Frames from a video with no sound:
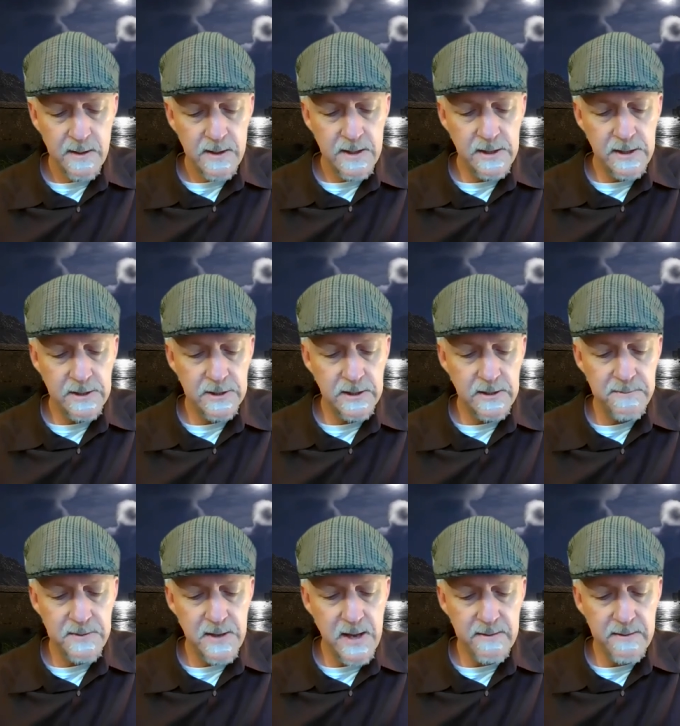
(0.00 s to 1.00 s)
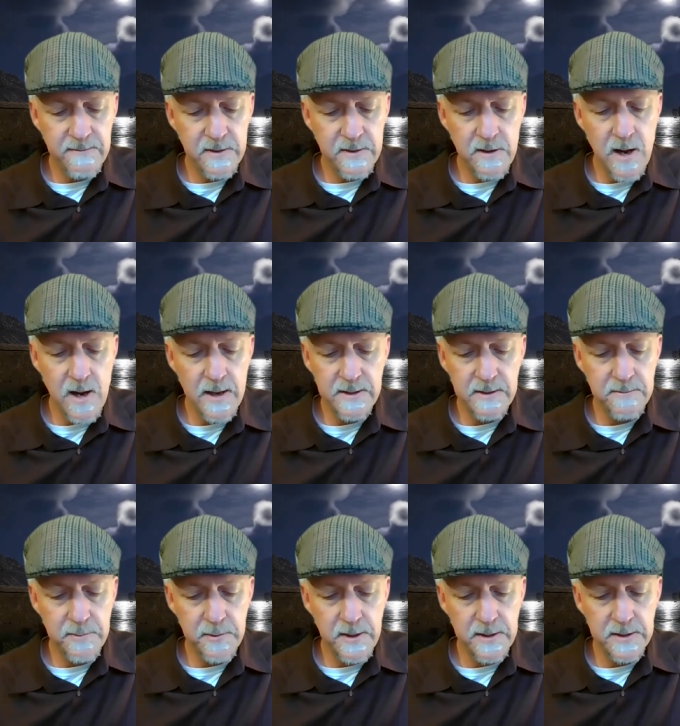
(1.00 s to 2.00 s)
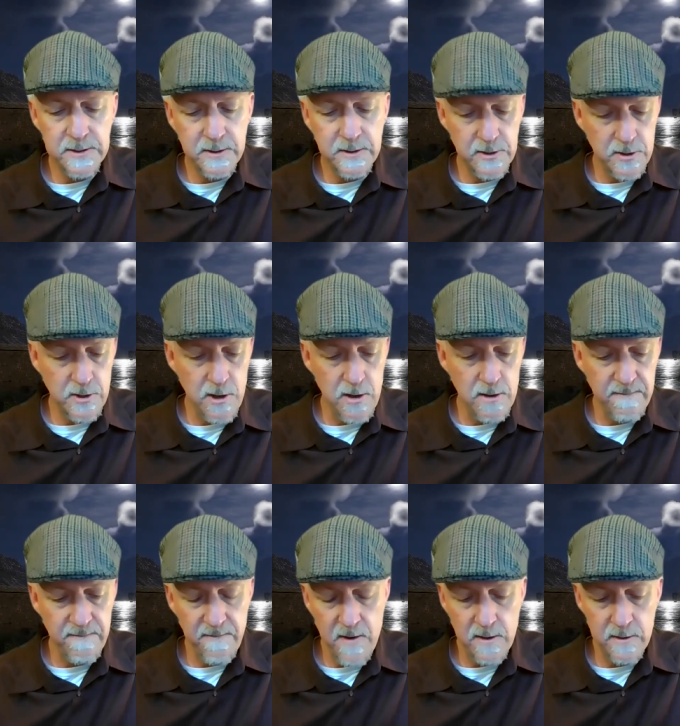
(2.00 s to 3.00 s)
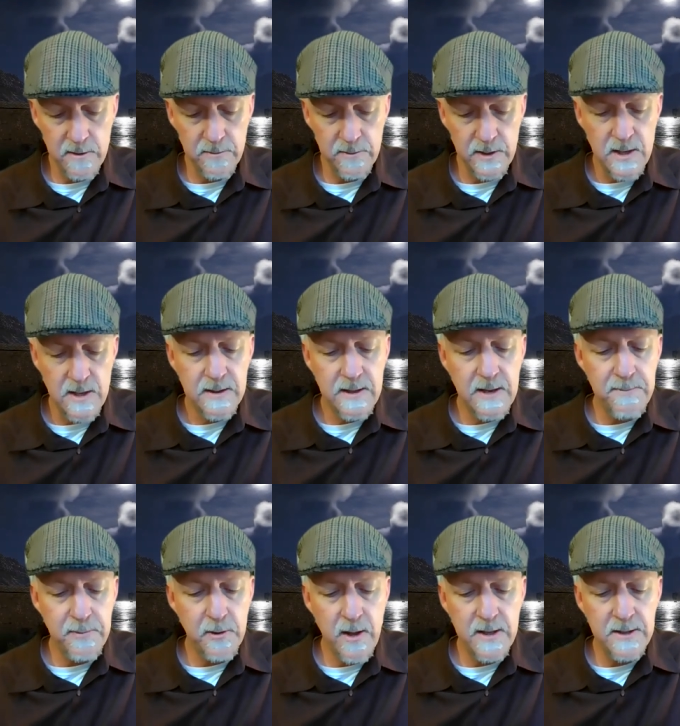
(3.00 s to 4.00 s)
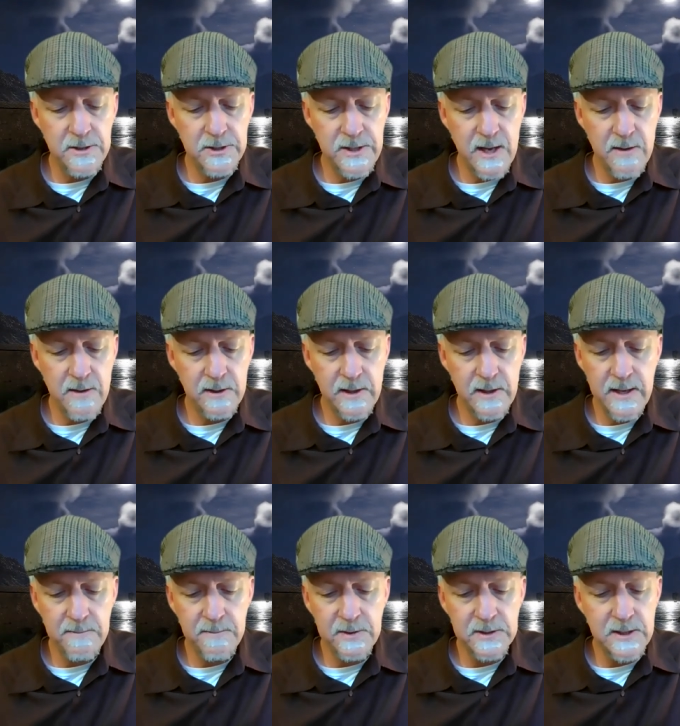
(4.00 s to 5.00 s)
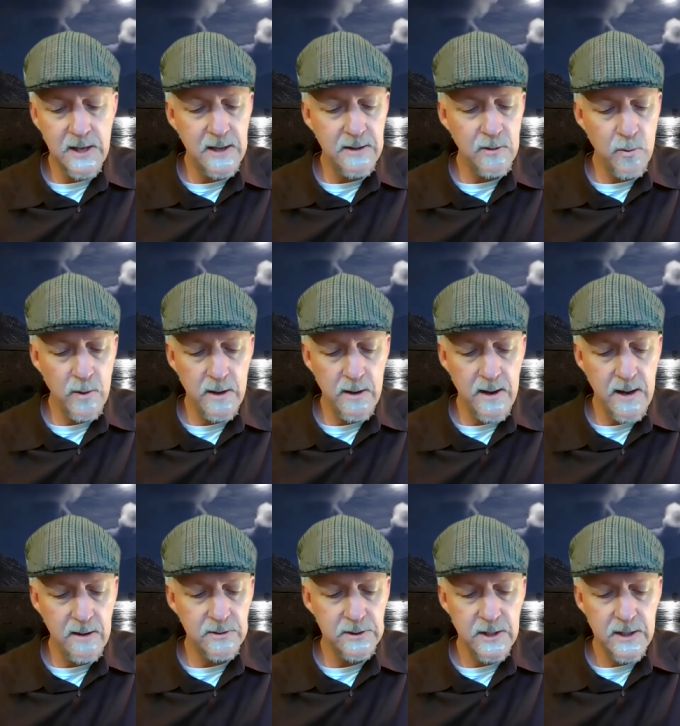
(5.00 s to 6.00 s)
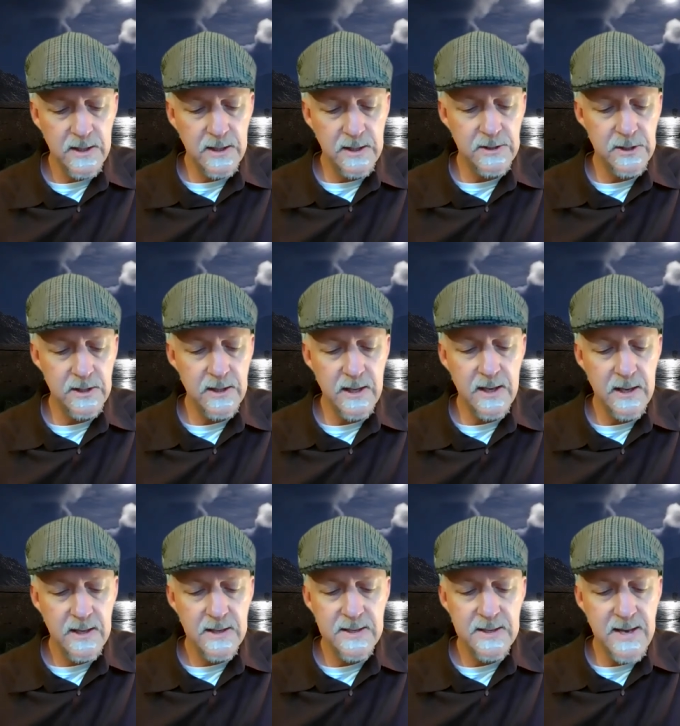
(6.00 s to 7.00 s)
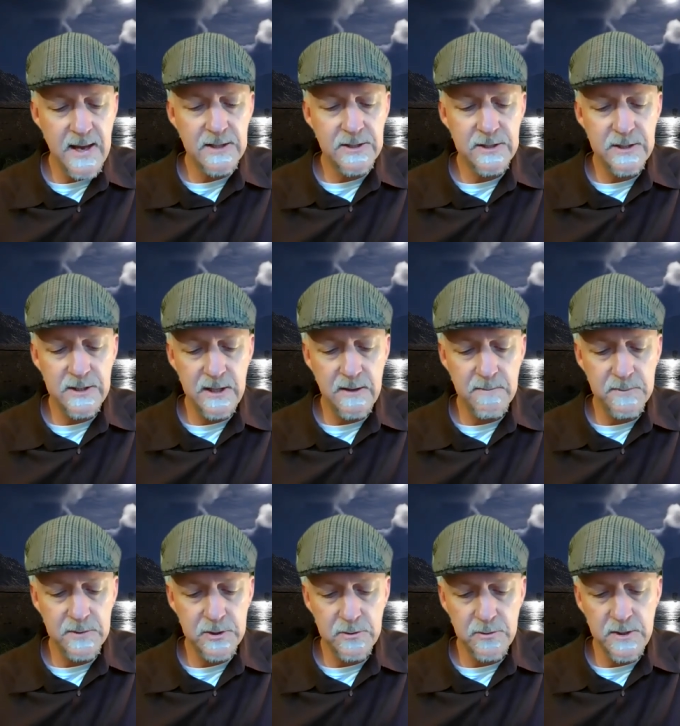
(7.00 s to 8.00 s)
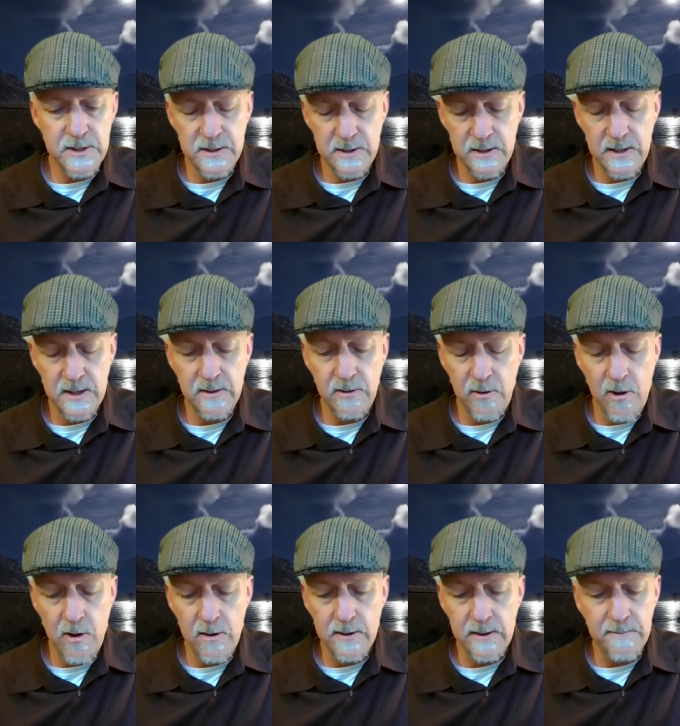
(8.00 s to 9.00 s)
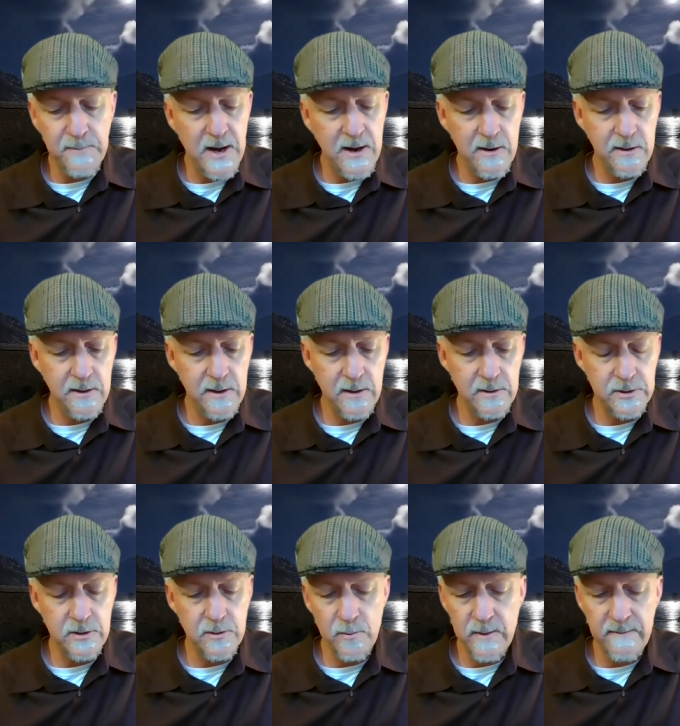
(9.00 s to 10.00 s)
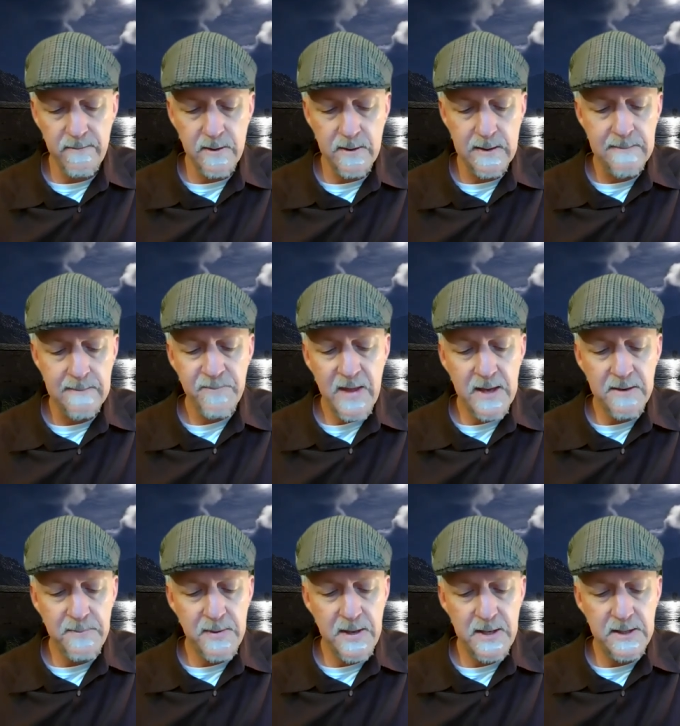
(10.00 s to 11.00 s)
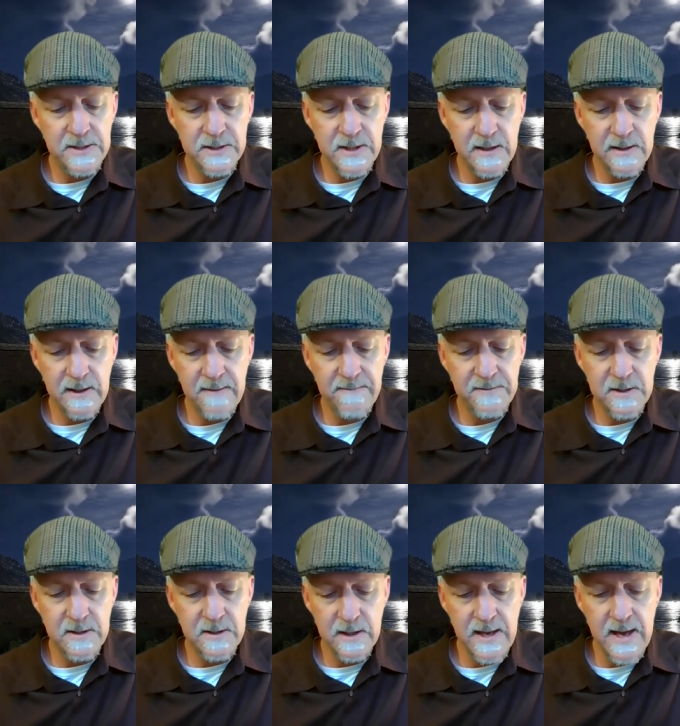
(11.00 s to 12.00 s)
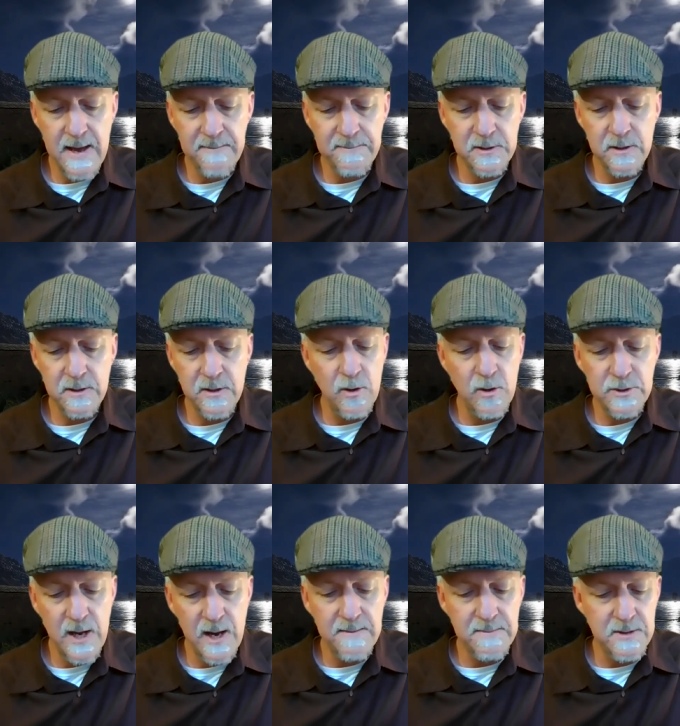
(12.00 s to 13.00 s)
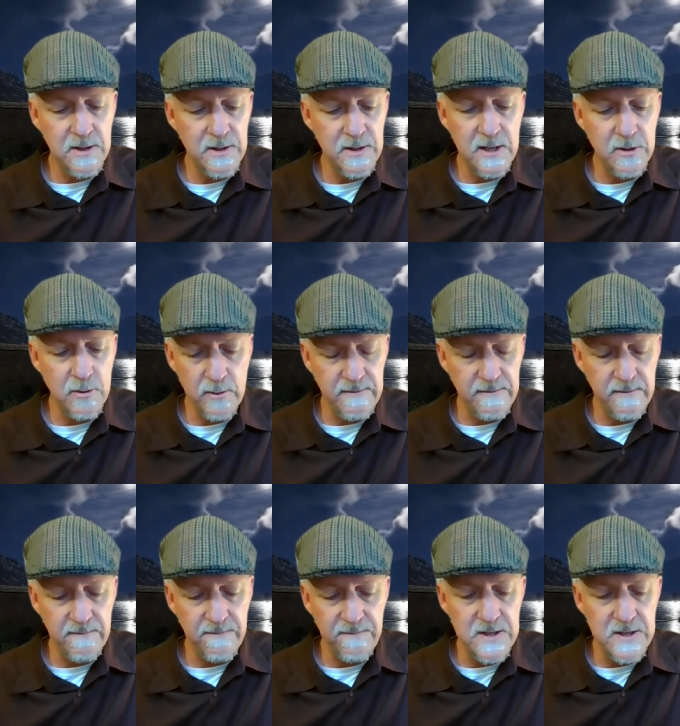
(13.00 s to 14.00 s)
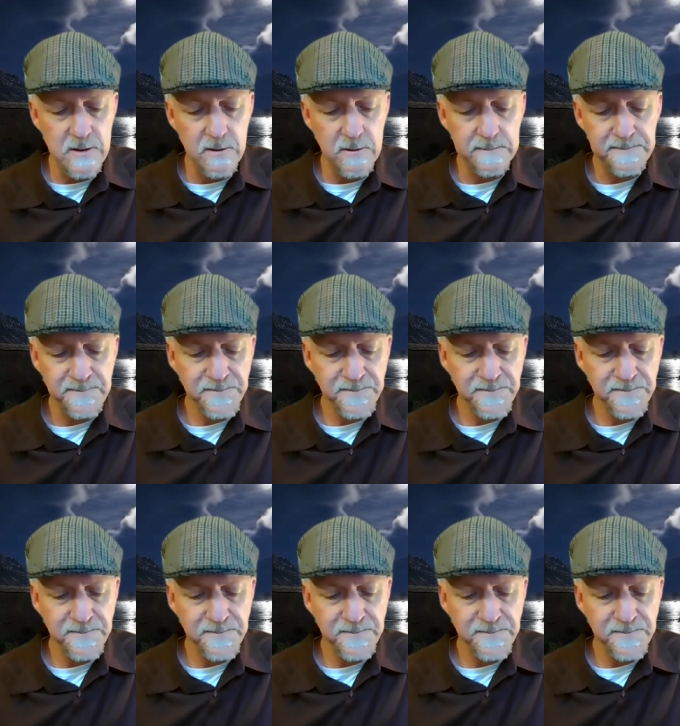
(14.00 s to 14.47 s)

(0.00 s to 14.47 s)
He slipped out of their hiding place, and Nekonkh followed. They plunged down the lane beside the warehouse, into the next dim street, and then along it, parallel to the river, at a pace that left the captain no time to think or even feel.